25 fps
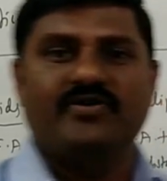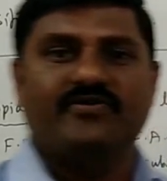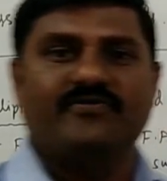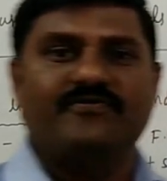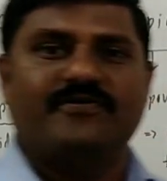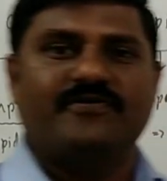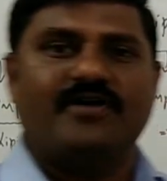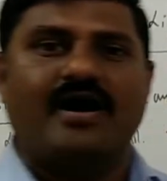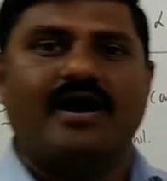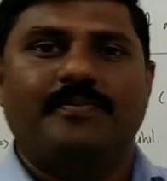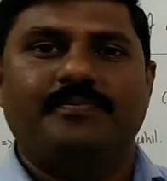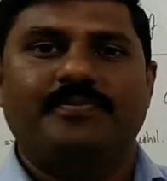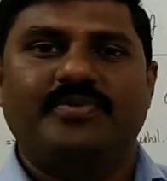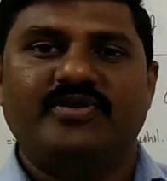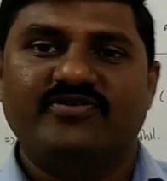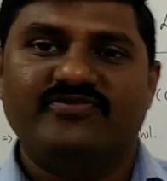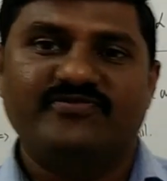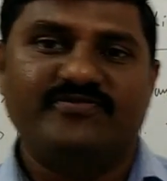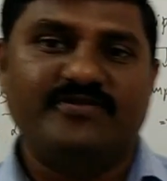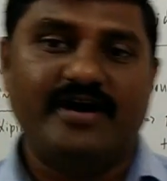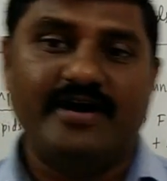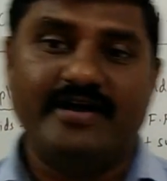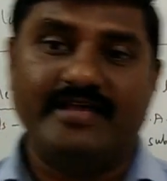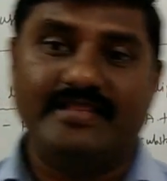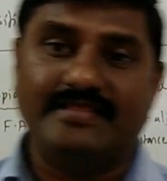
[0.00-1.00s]
PUFA.
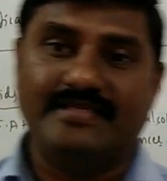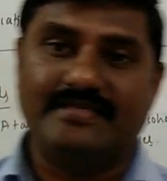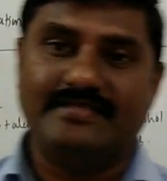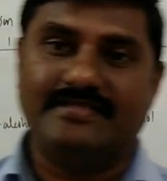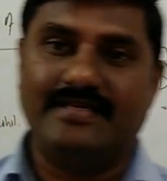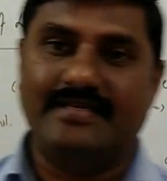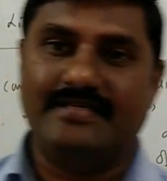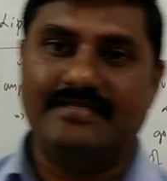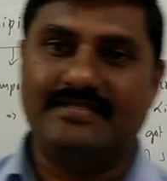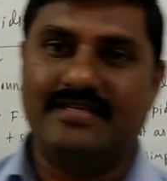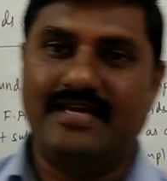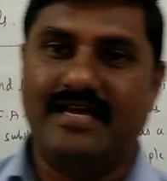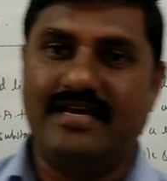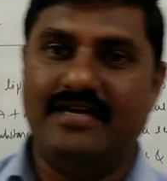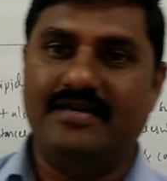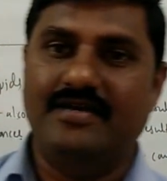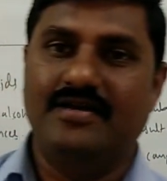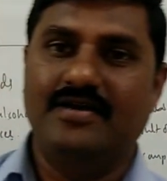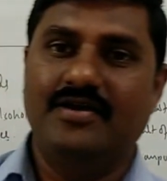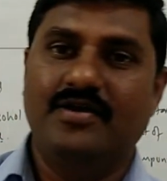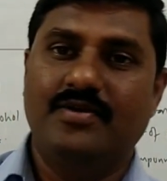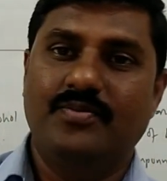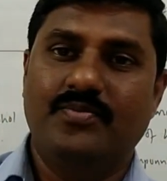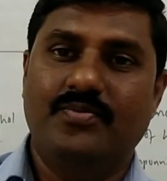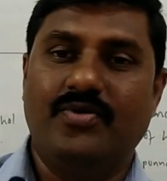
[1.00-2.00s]
PUFA in the sense
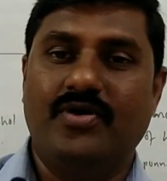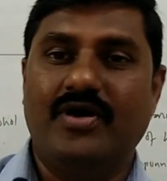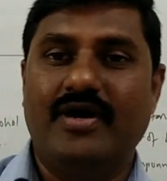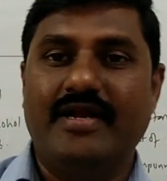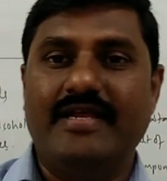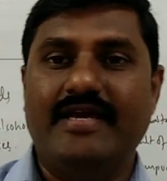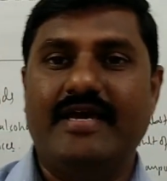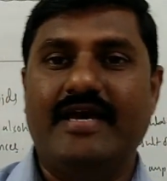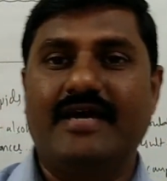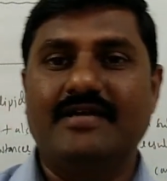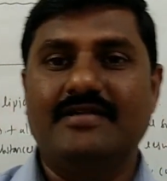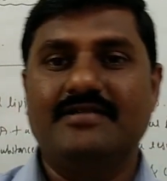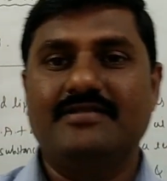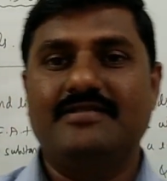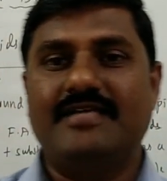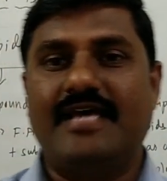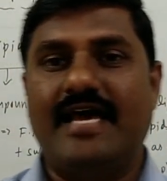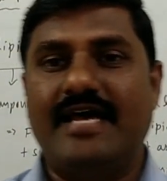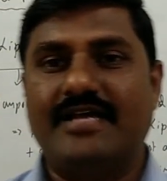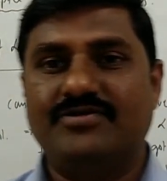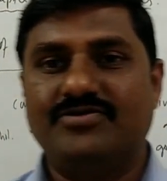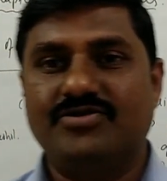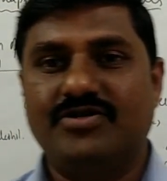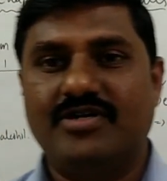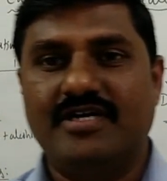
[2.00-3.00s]
that
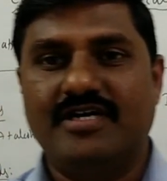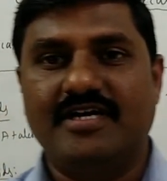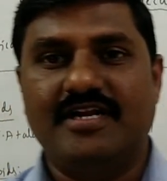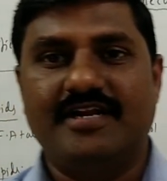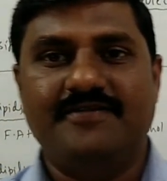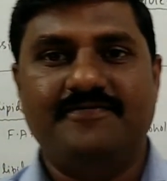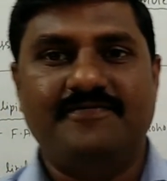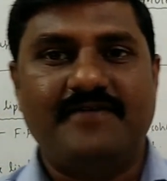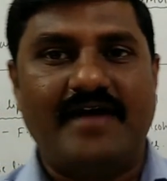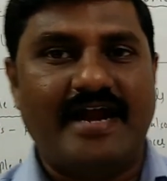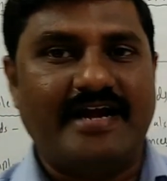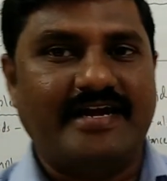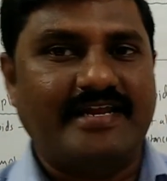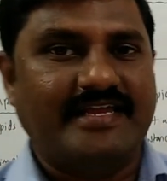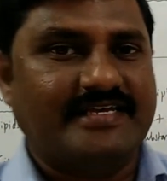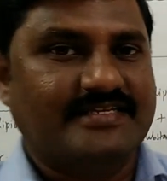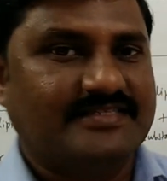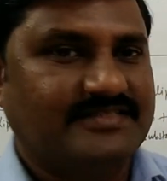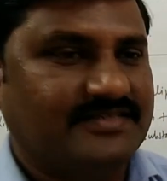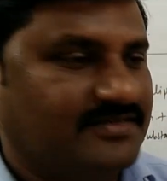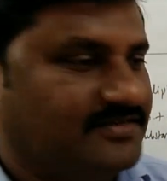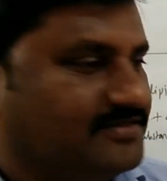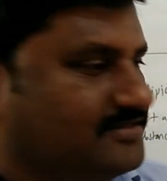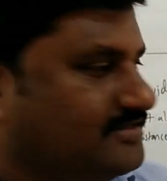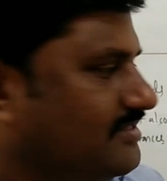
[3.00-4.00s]
polyunsaturated fatty
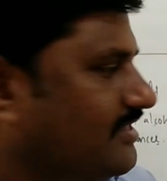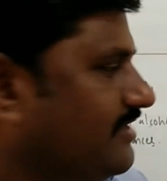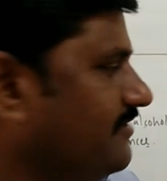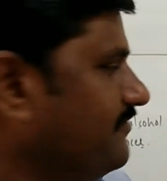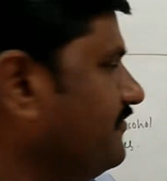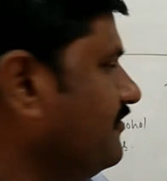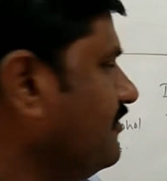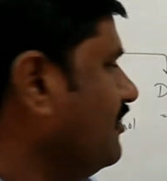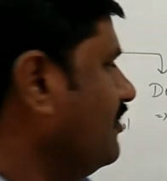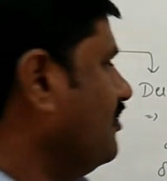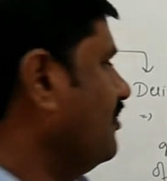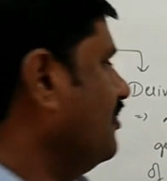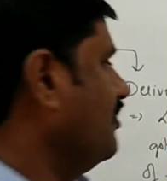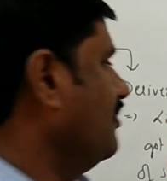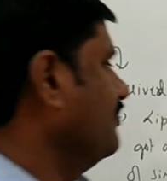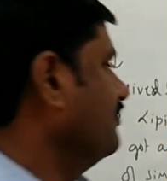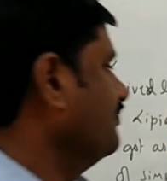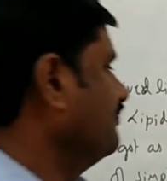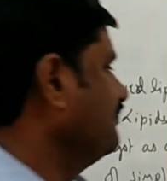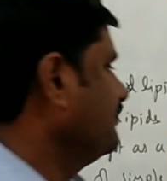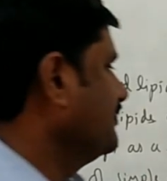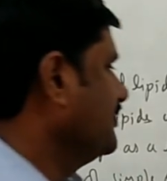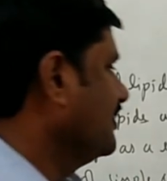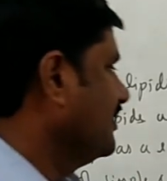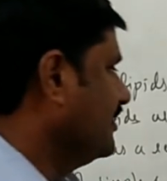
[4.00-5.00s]
acids they
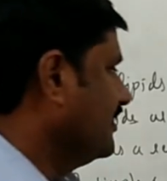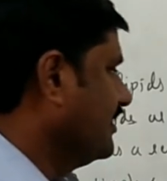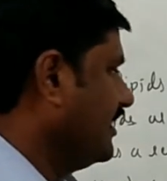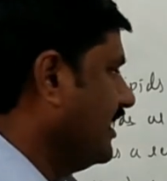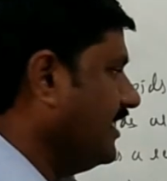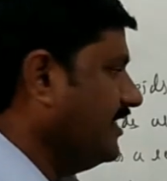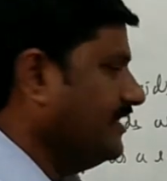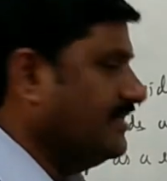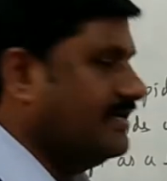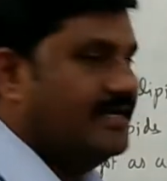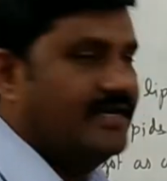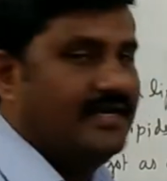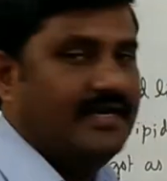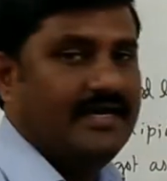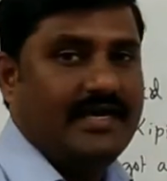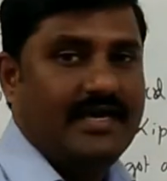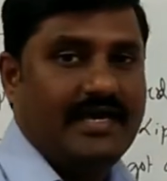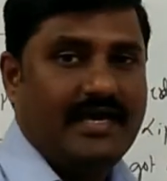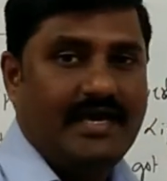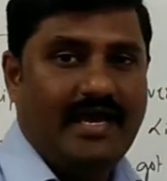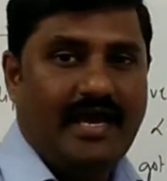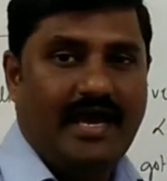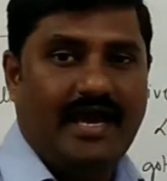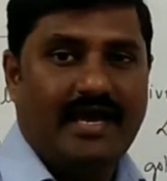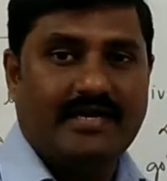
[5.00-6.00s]
form, right?
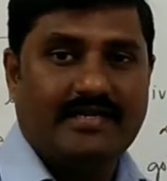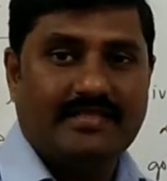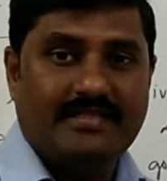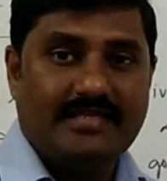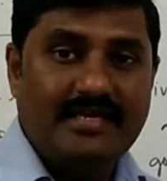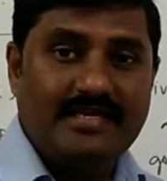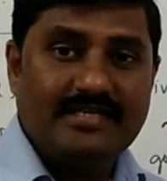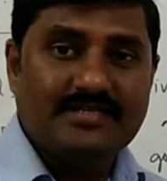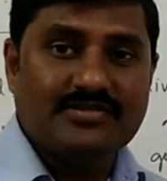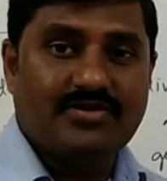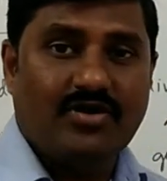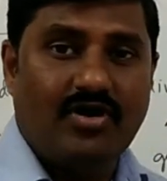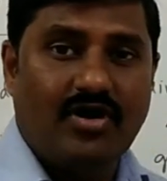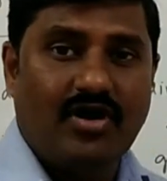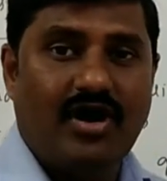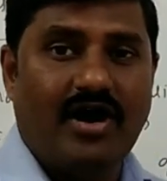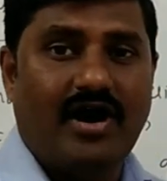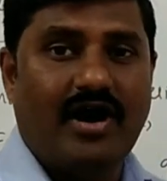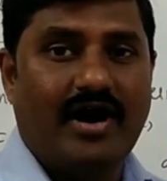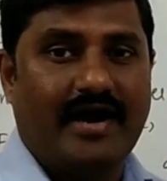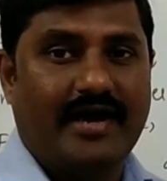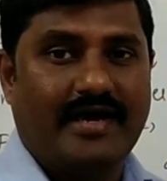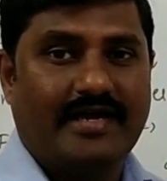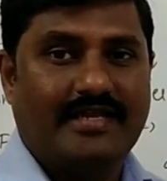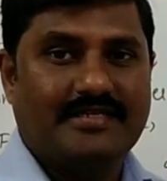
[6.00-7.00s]
And these
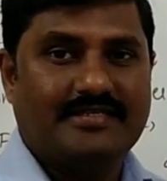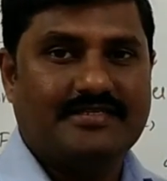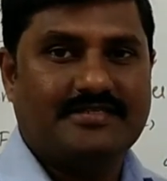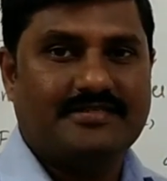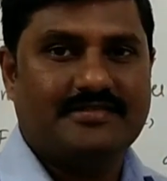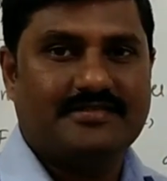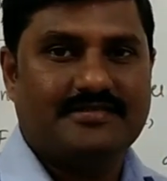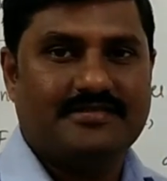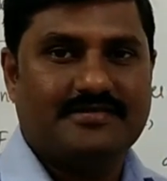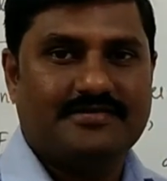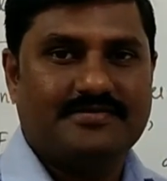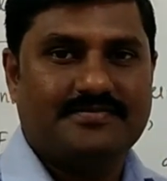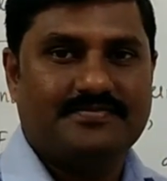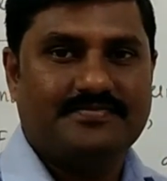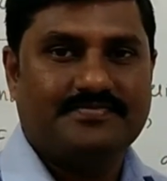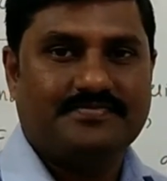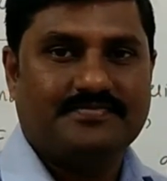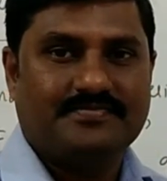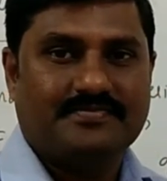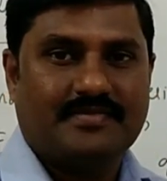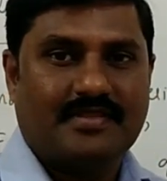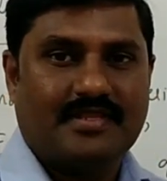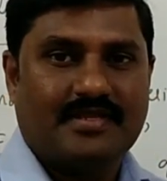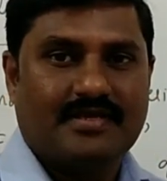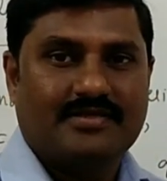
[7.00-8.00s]
oils,
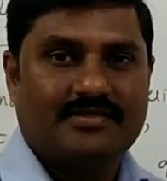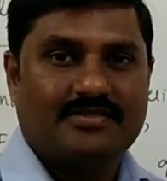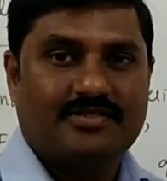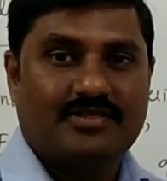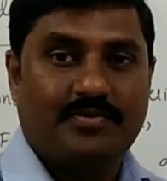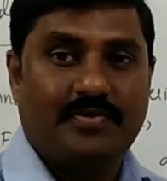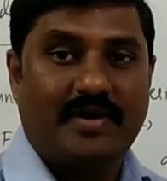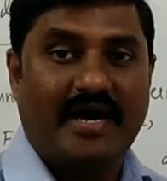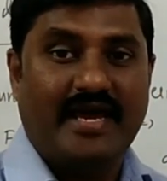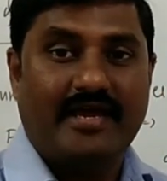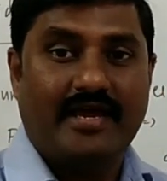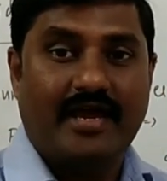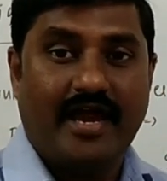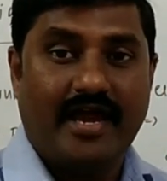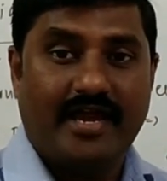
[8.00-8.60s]
so by